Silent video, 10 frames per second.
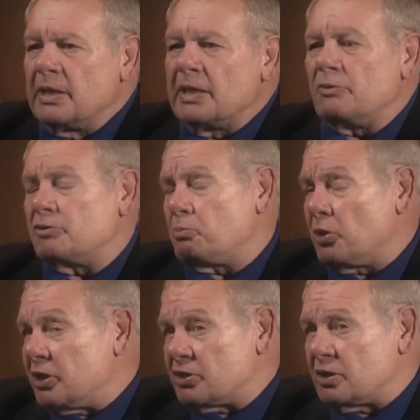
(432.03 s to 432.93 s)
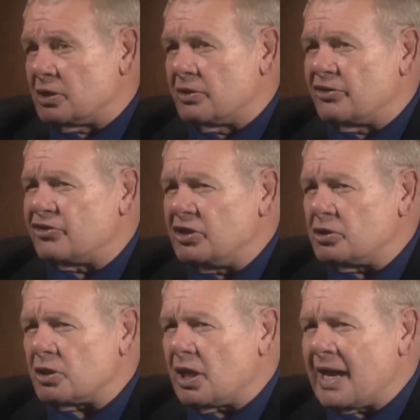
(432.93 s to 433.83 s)
He was president of the
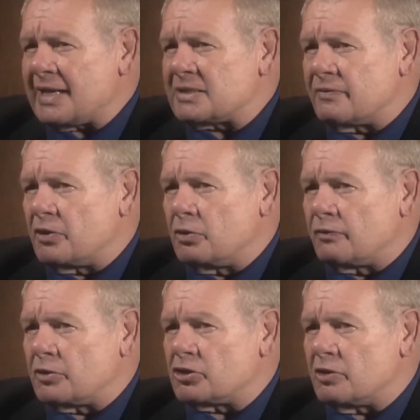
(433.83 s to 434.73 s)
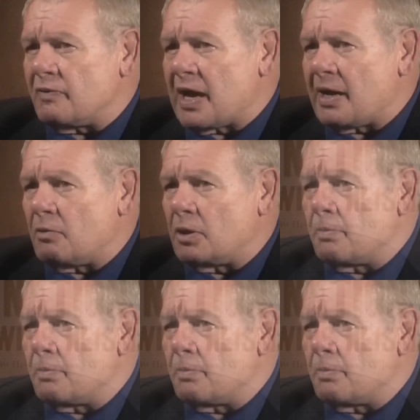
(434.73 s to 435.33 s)
senior class of the University of Iowa.